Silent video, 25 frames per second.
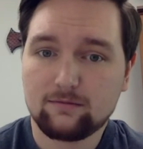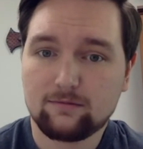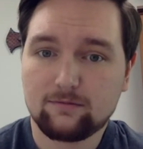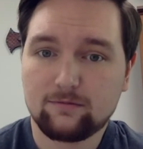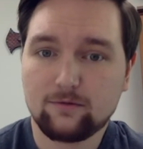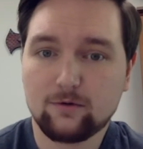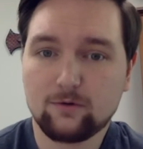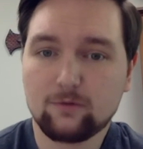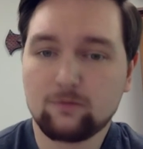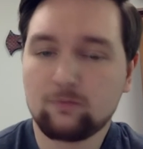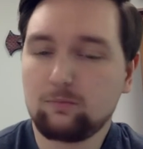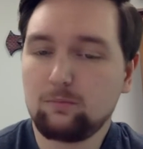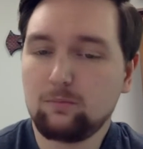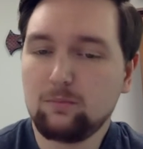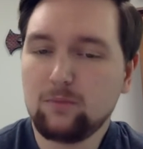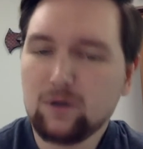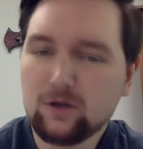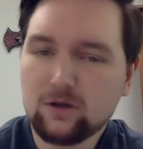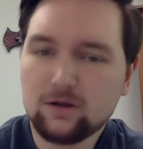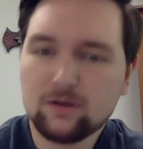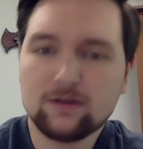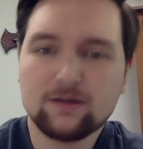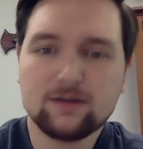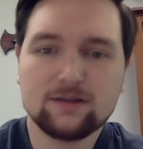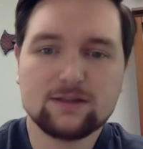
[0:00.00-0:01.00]
for
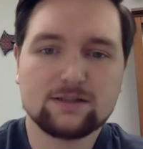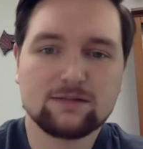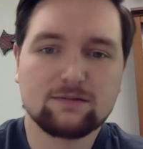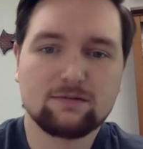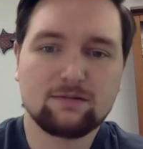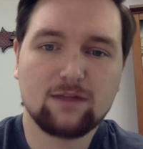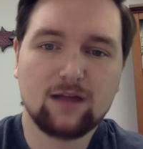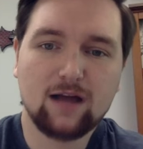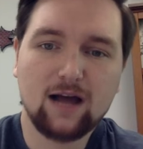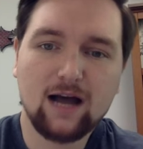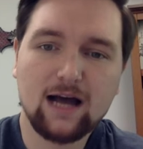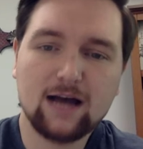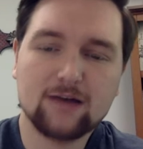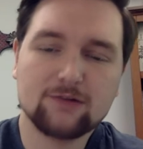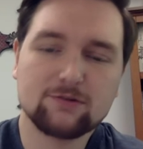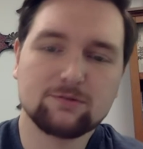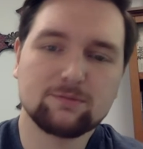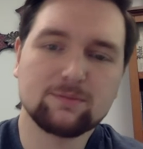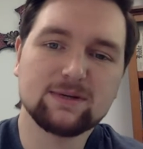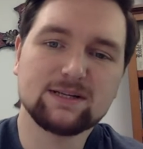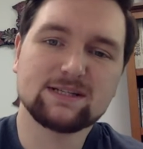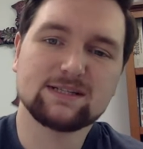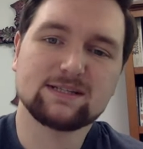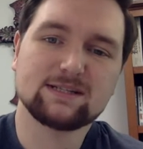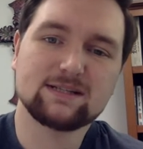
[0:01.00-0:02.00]
millions of lives will
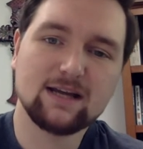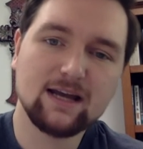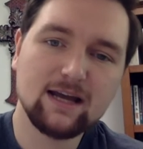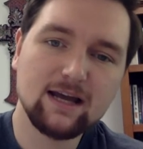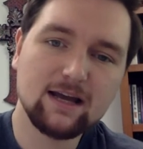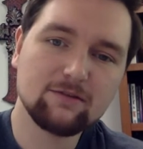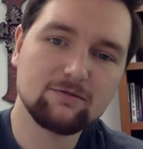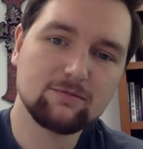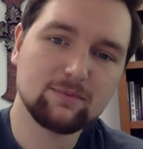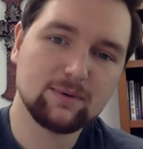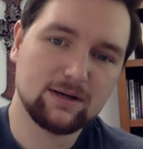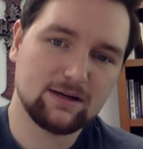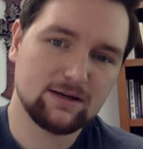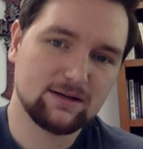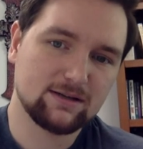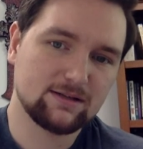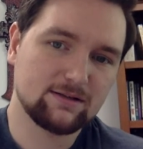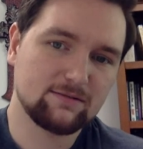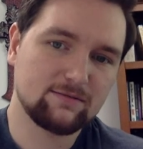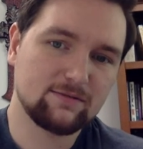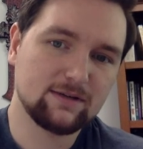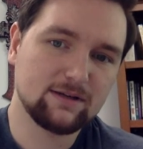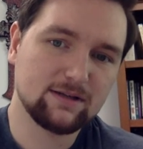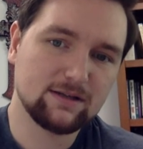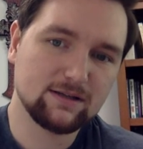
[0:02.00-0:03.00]
be saved because
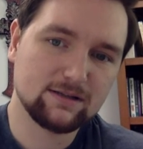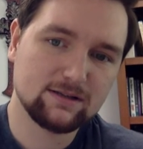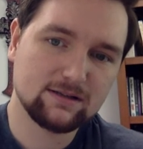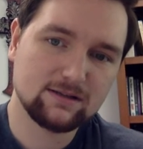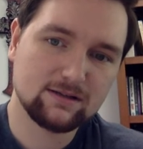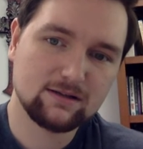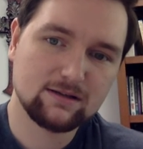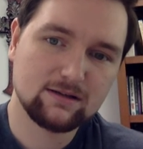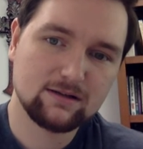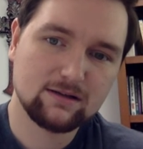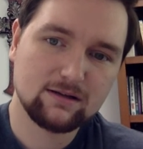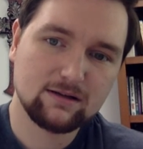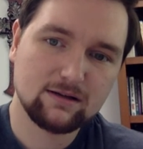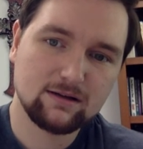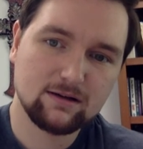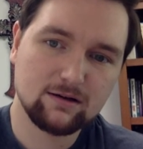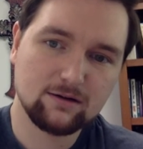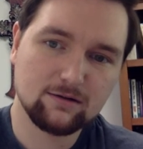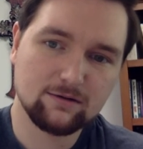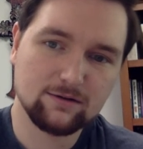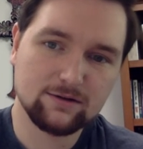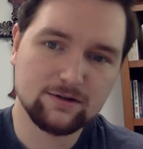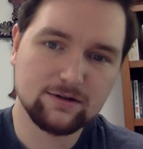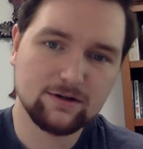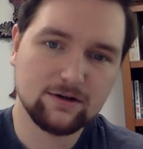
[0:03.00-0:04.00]
of this
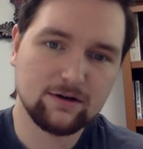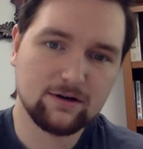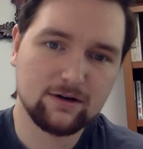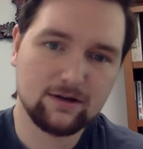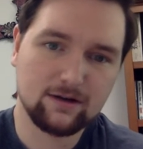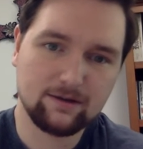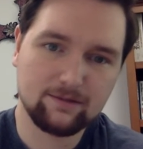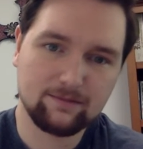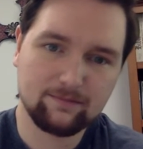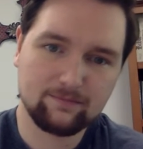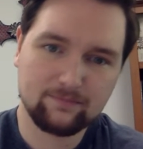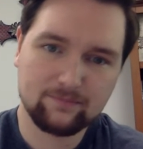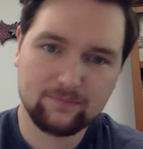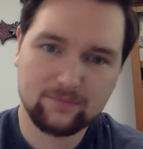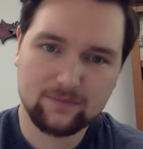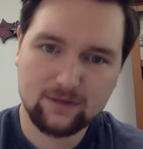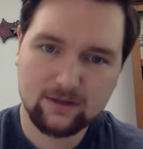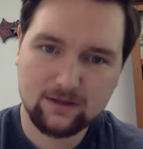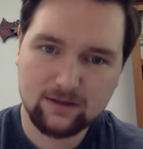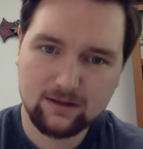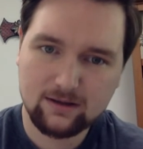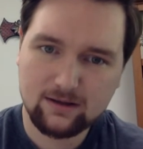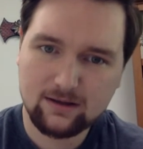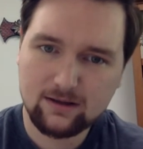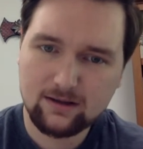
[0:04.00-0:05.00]
overturning.
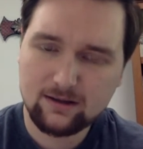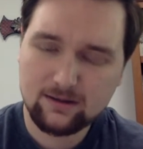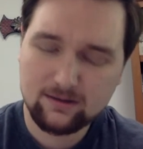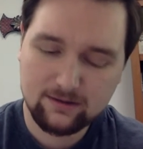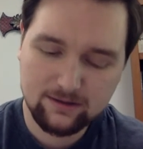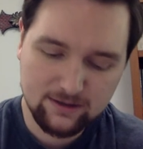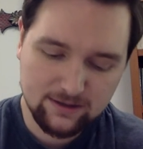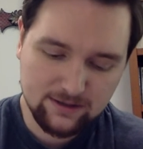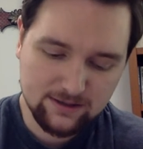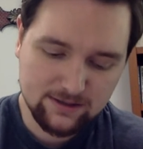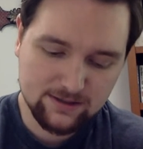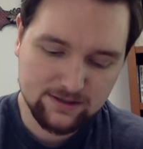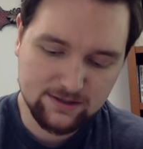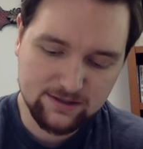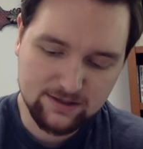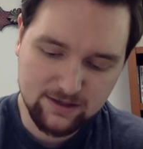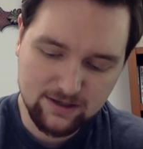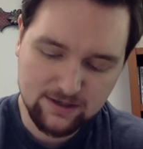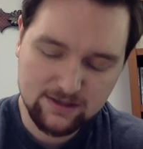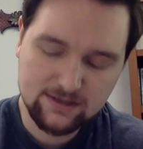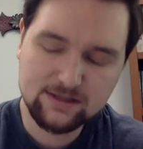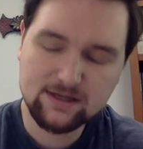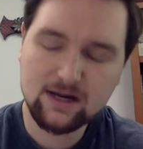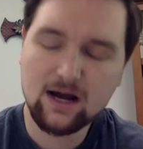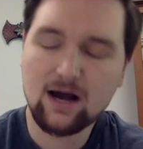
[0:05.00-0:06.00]
This
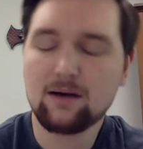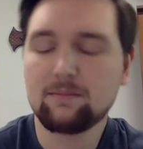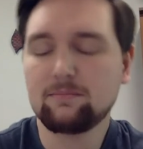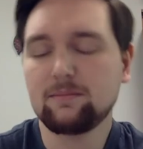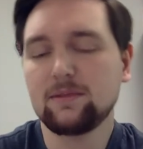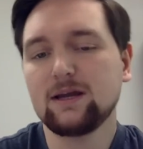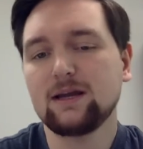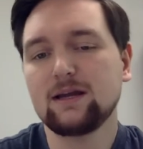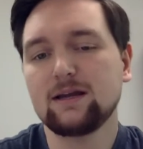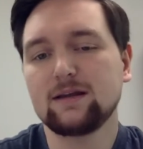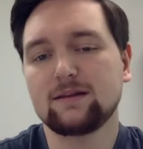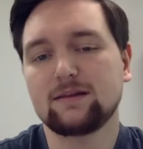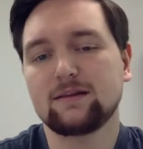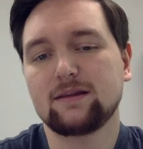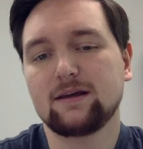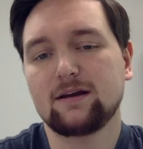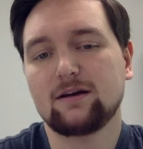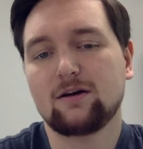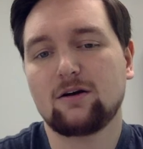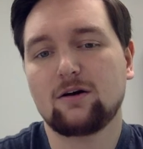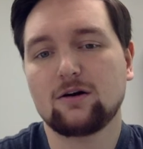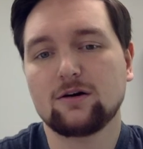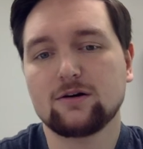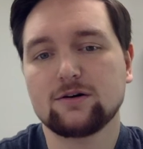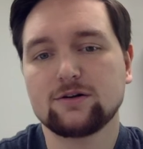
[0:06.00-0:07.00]
does not mean
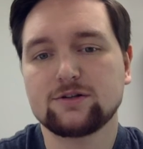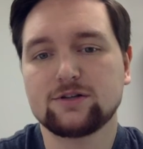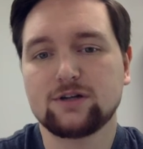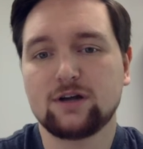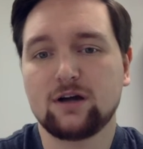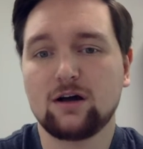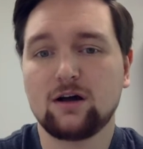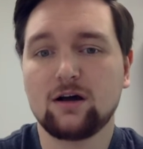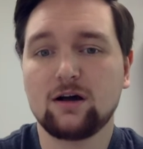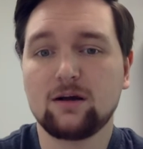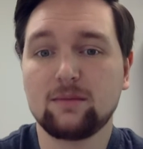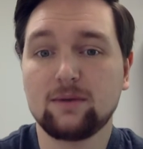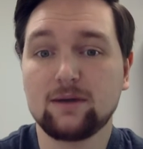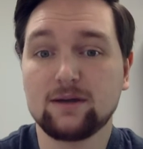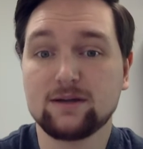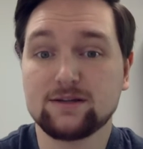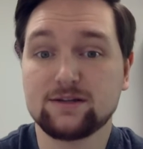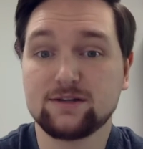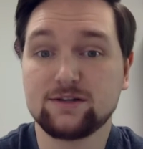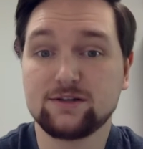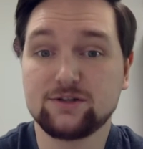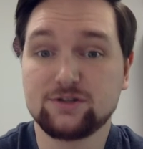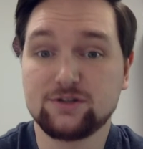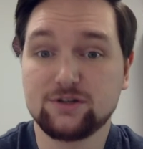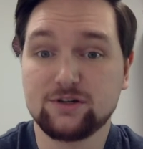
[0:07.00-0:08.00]
that our job as
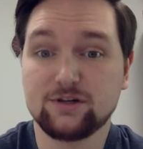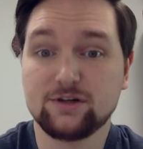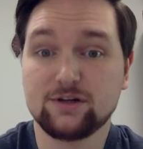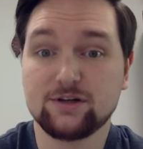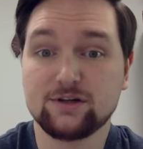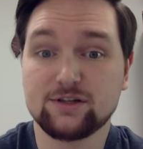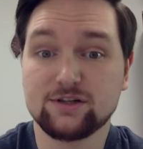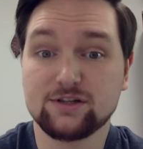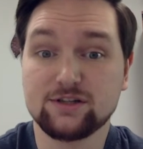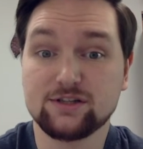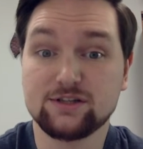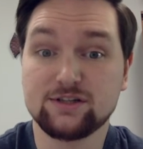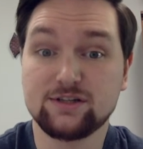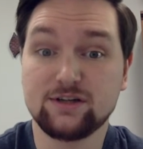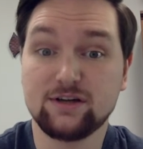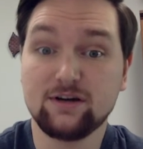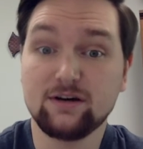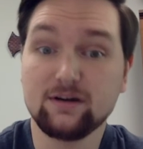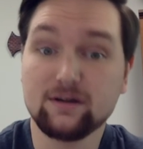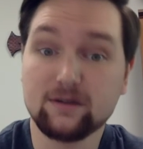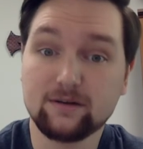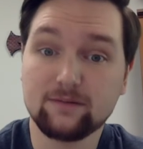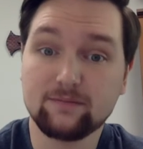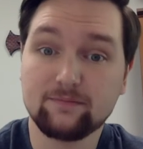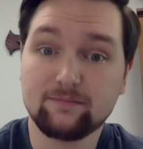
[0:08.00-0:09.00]
the church is
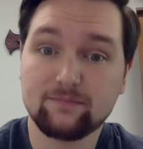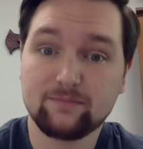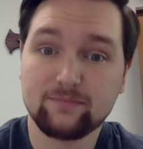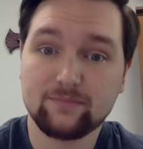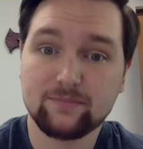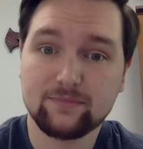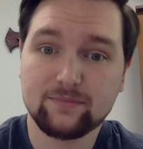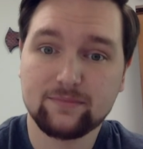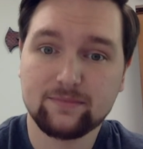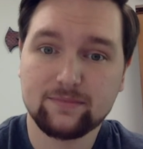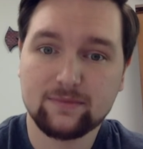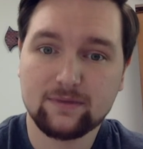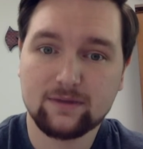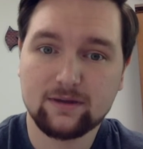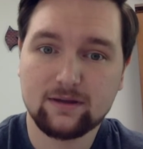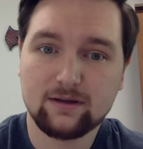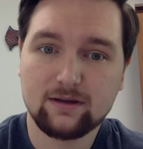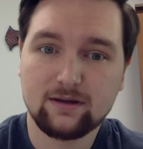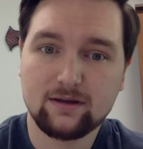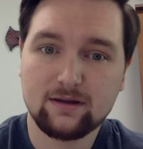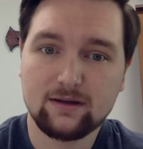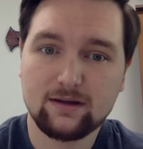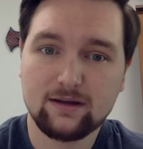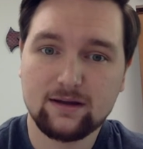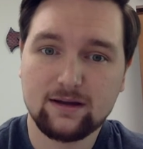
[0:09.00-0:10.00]
done.
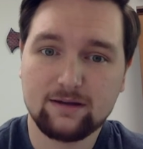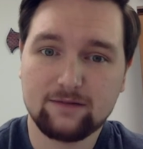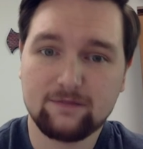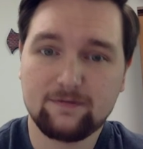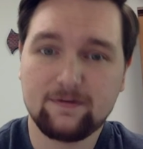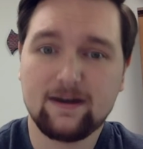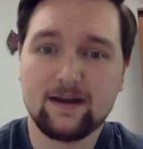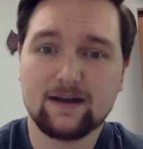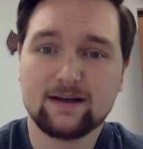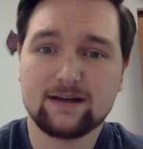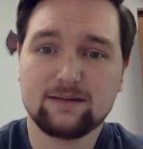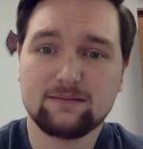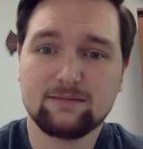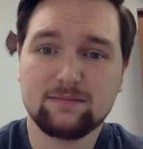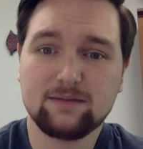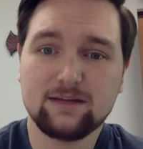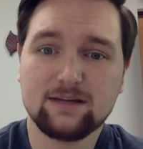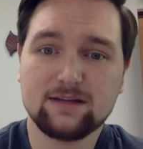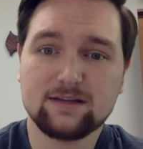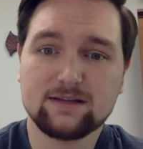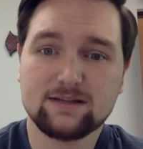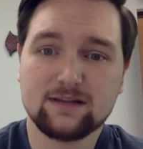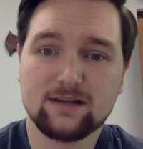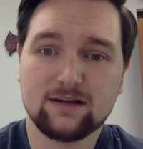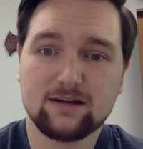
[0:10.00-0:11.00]
In fact, it
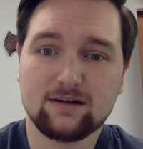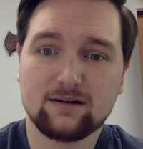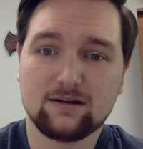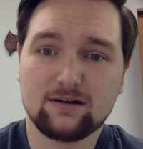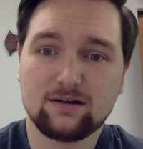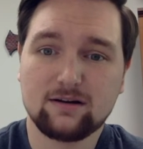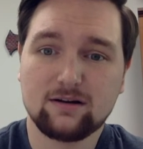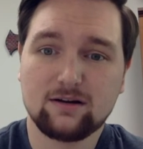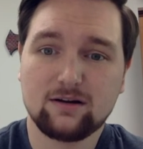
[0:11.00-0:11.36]
means that